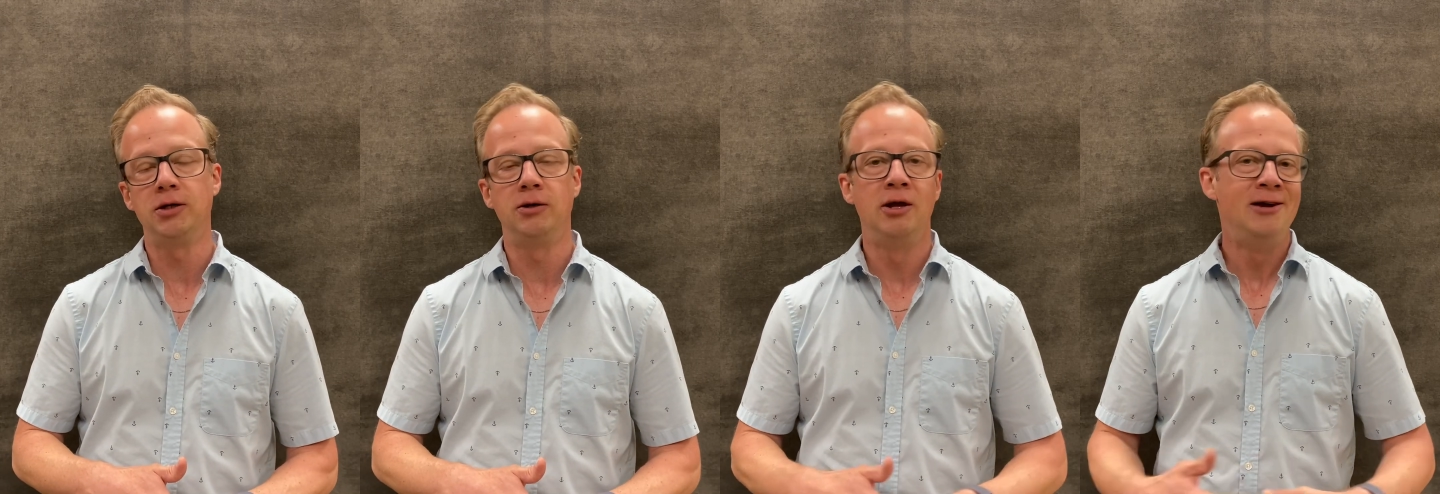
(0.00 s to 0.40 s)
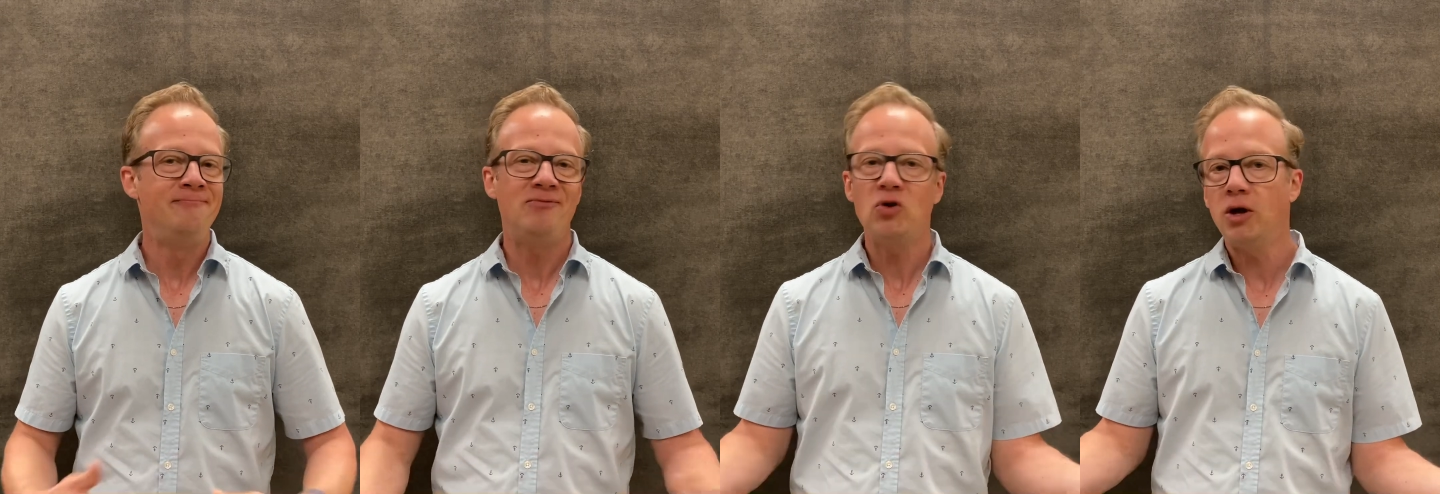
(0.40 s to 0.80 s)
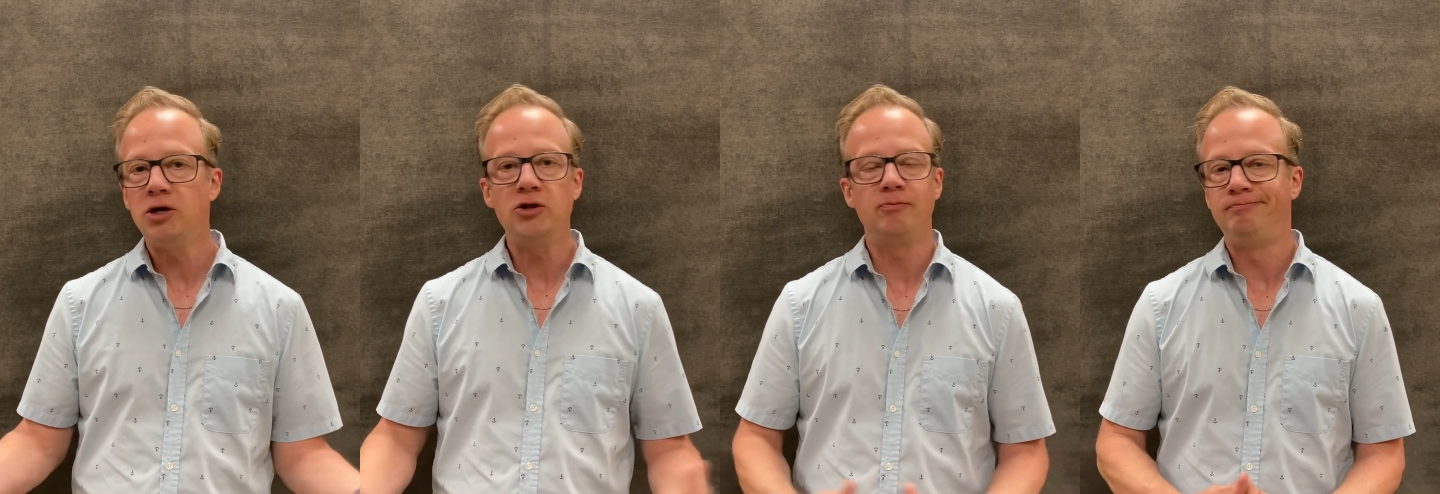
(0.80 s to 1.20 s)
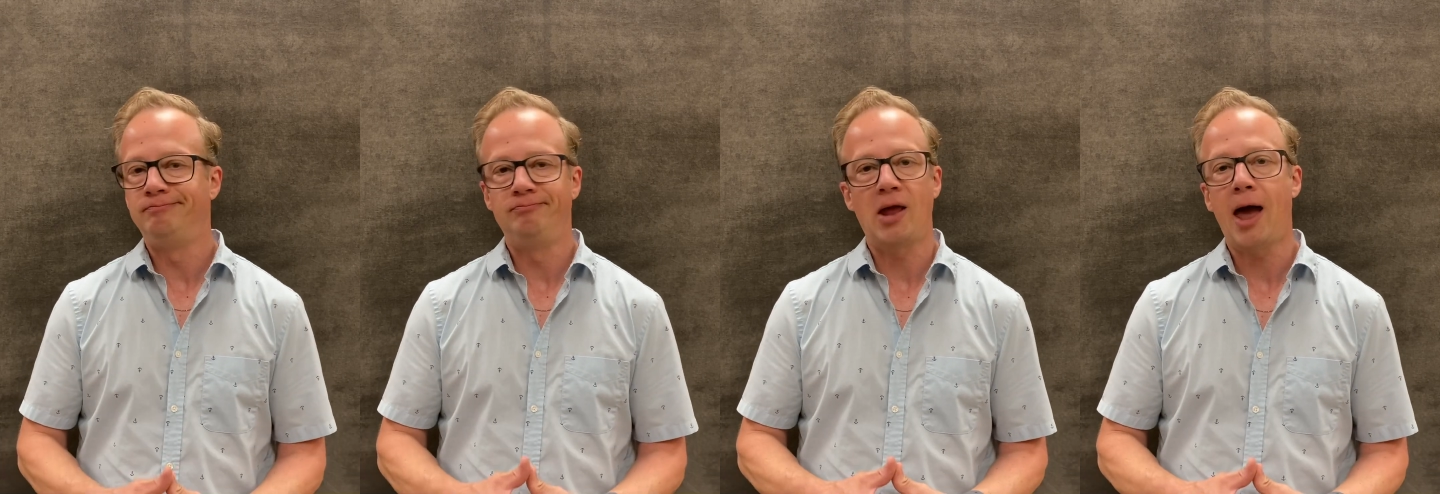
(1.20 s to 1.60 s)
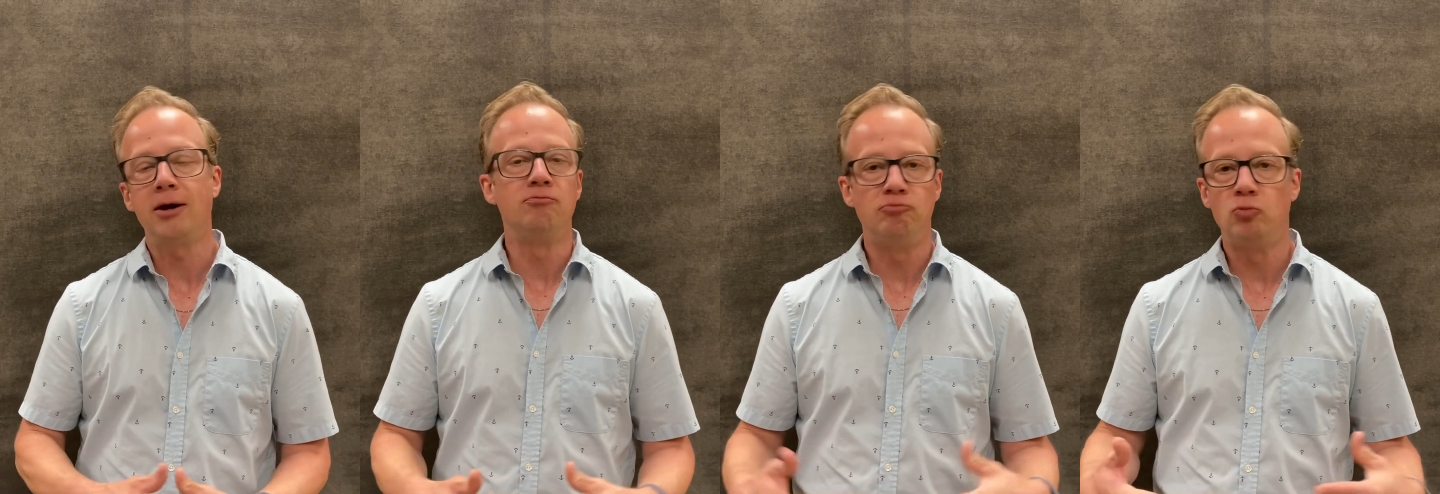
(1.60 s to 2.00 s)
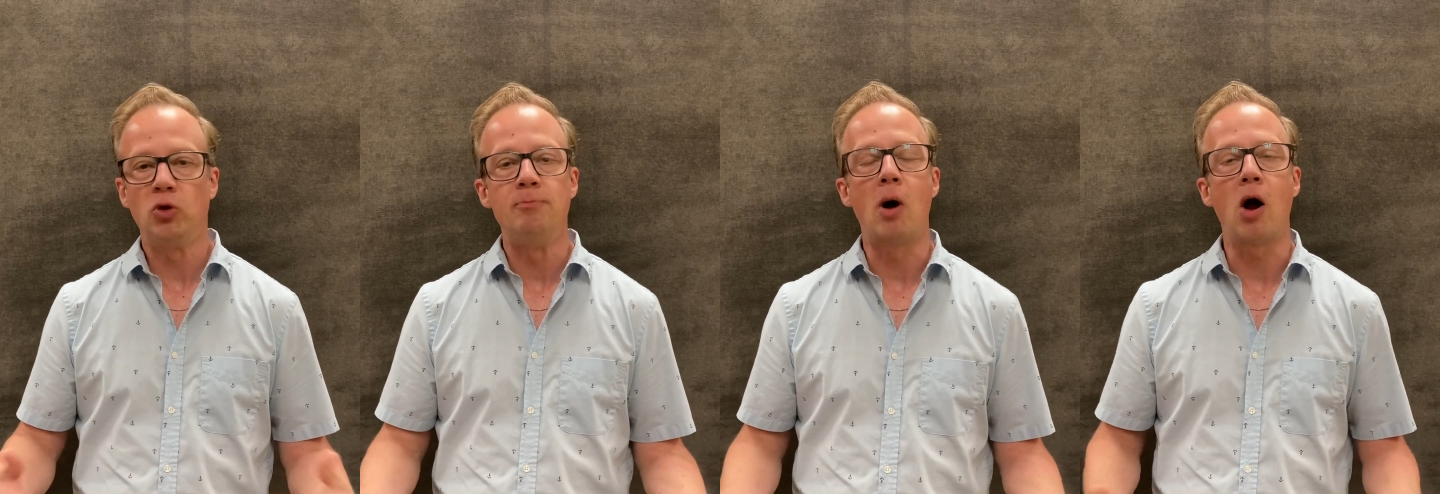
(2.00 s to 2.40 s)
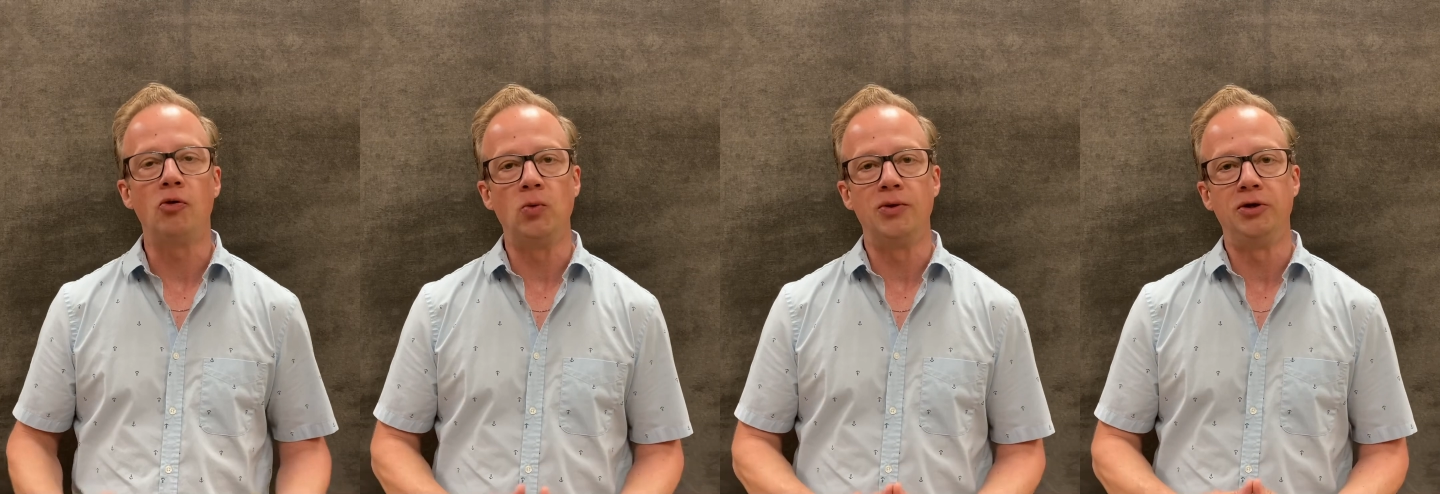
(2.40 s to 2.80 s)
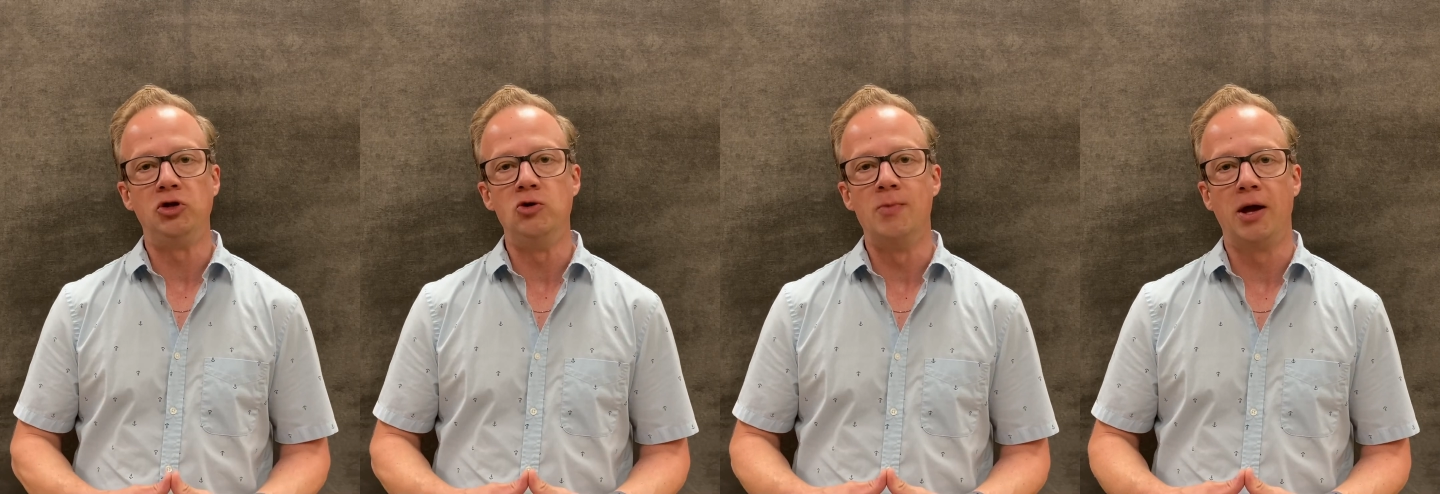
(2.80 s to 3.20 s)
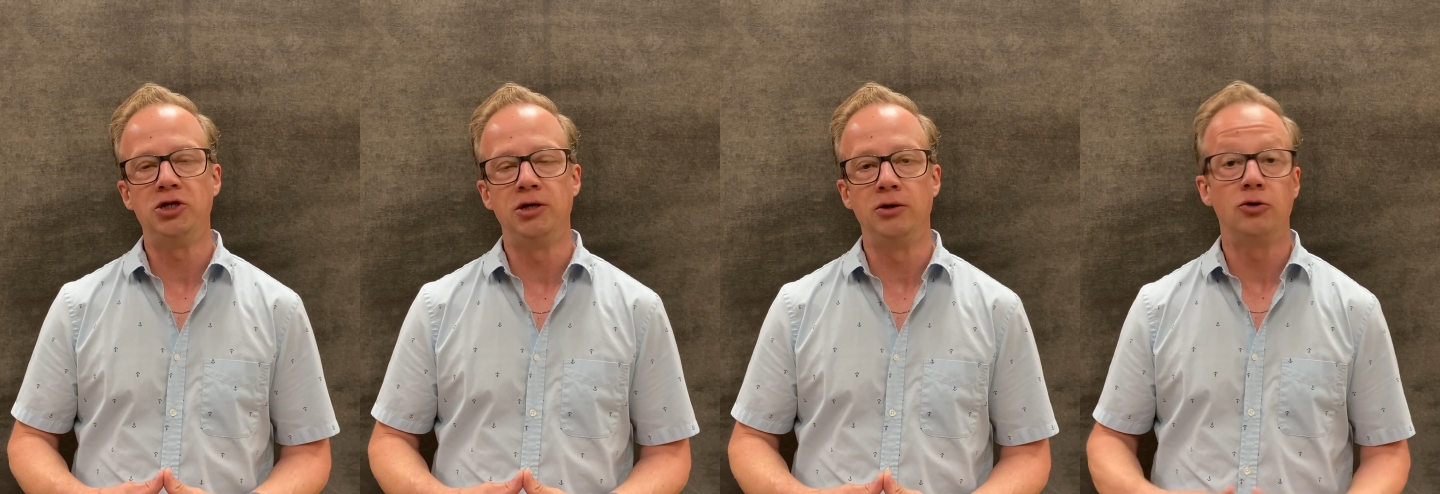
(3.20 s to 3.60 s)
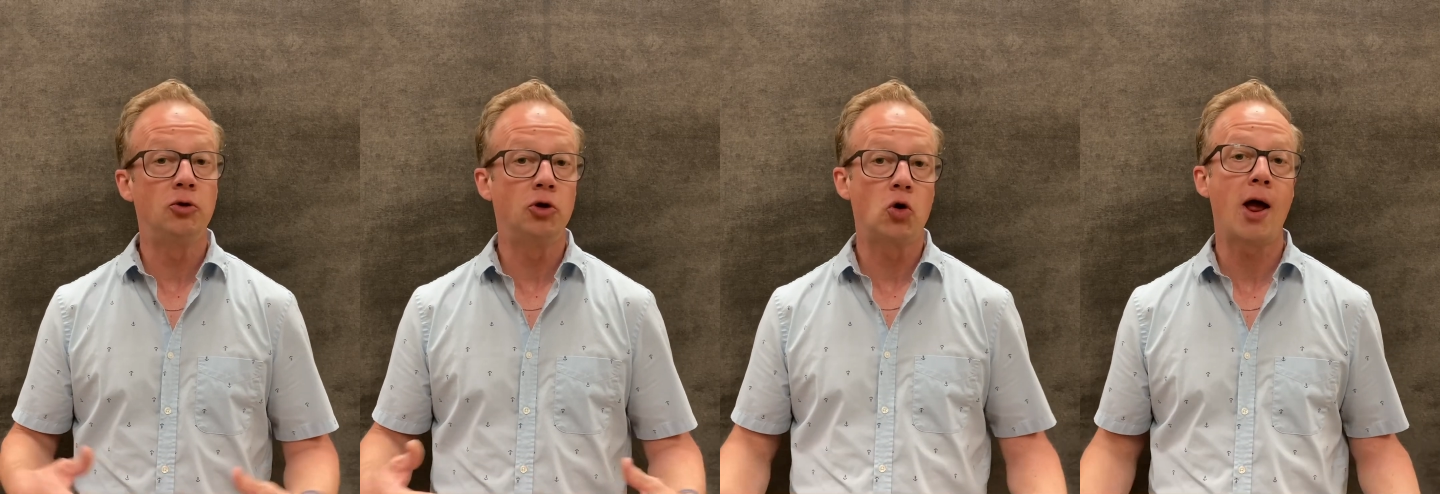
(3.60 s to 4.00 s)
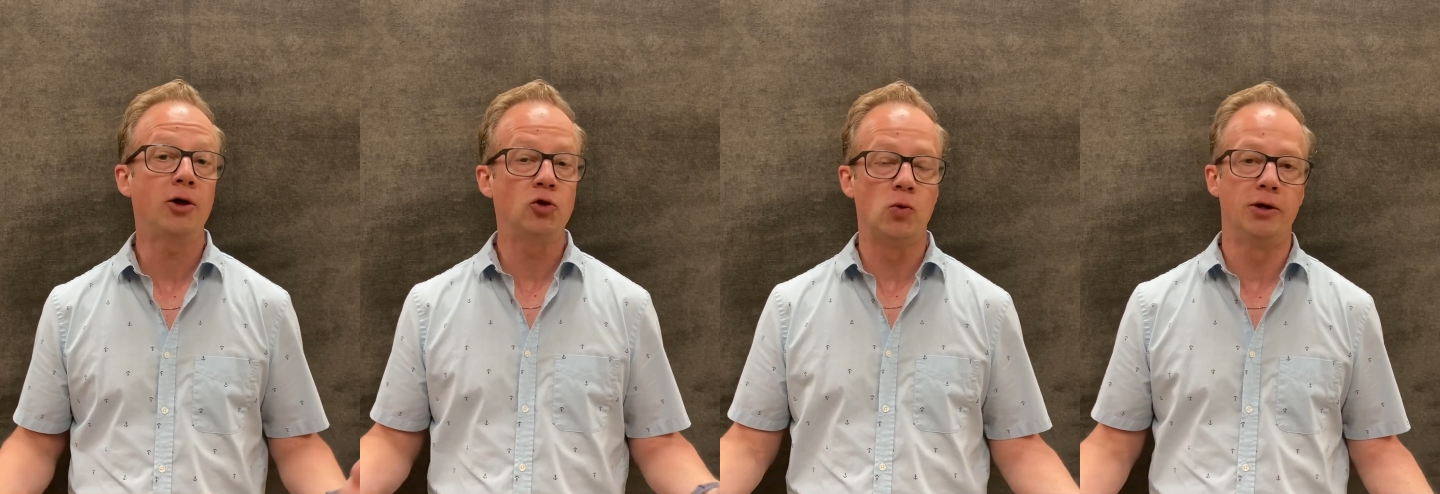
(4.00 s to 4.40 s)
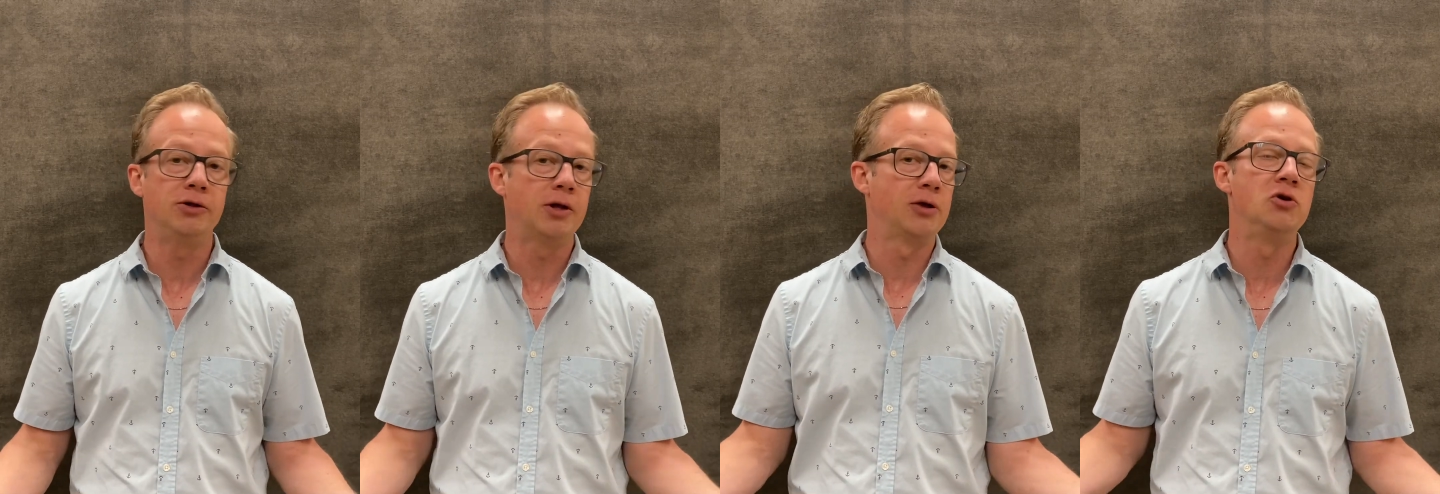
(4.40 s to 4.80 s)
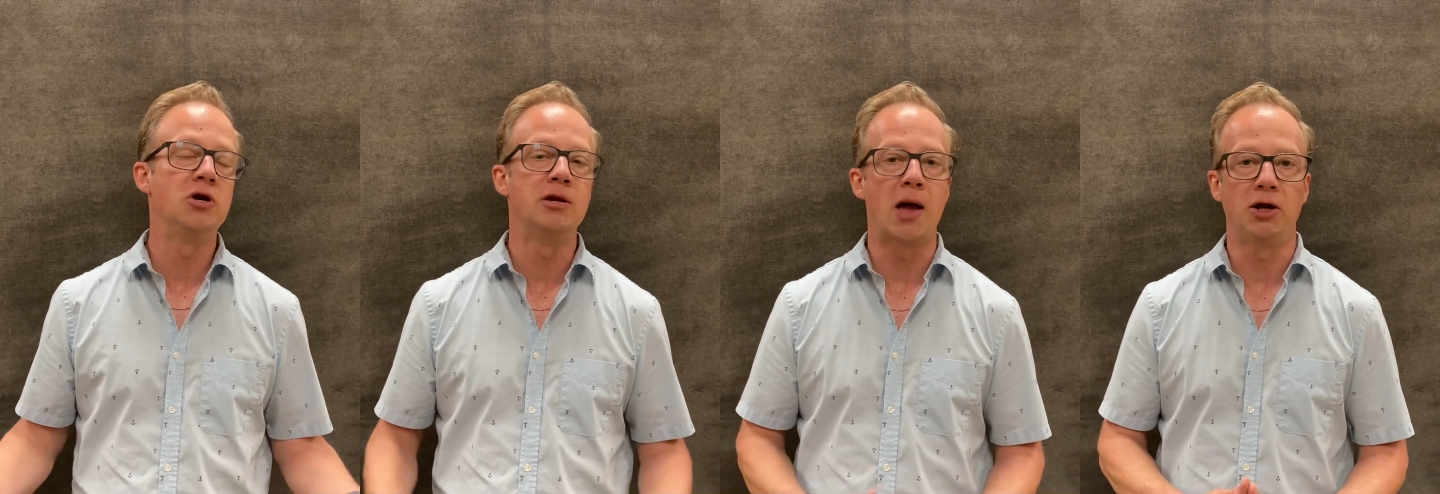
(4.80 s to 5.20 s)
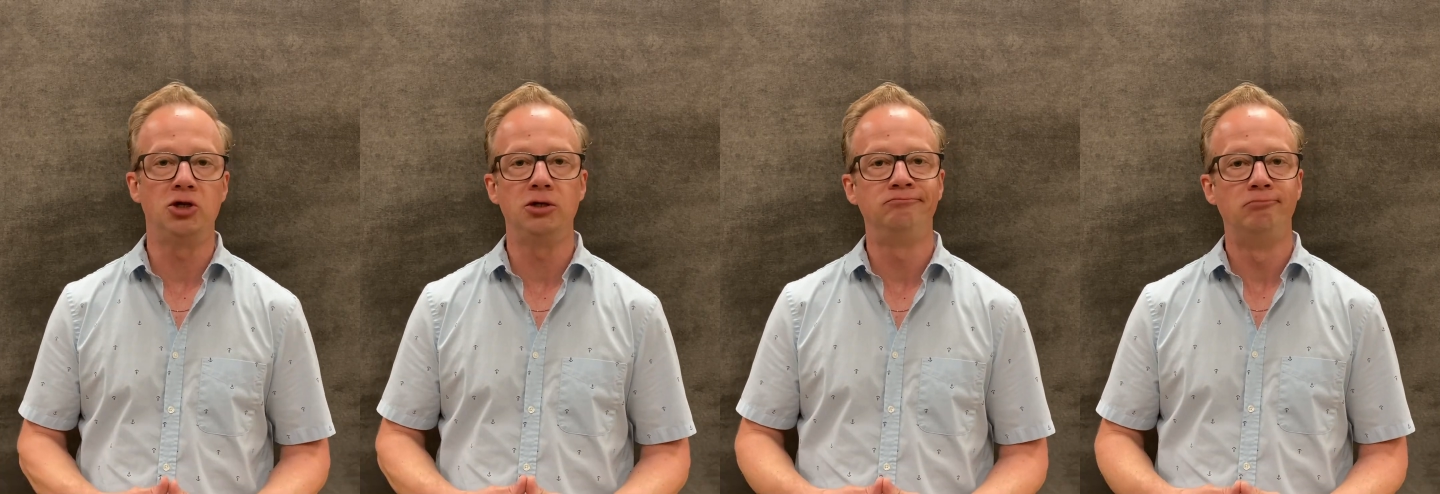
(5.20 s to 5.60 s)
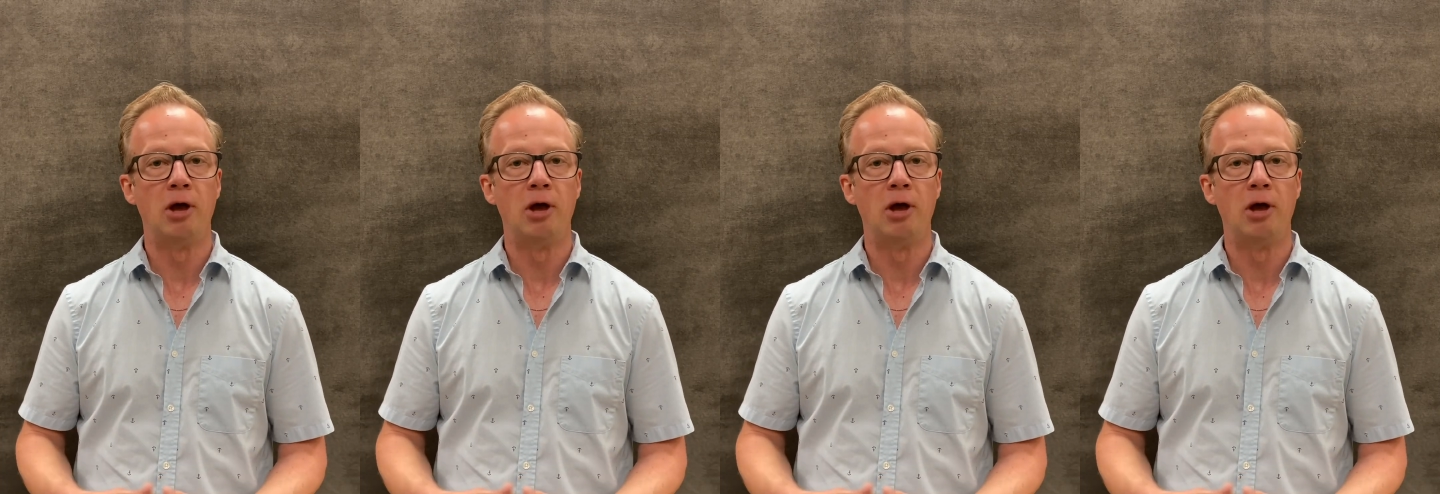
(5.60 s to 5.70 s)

And so I just hadn't really bothered with it too much. And so the grass was, as you can imagine,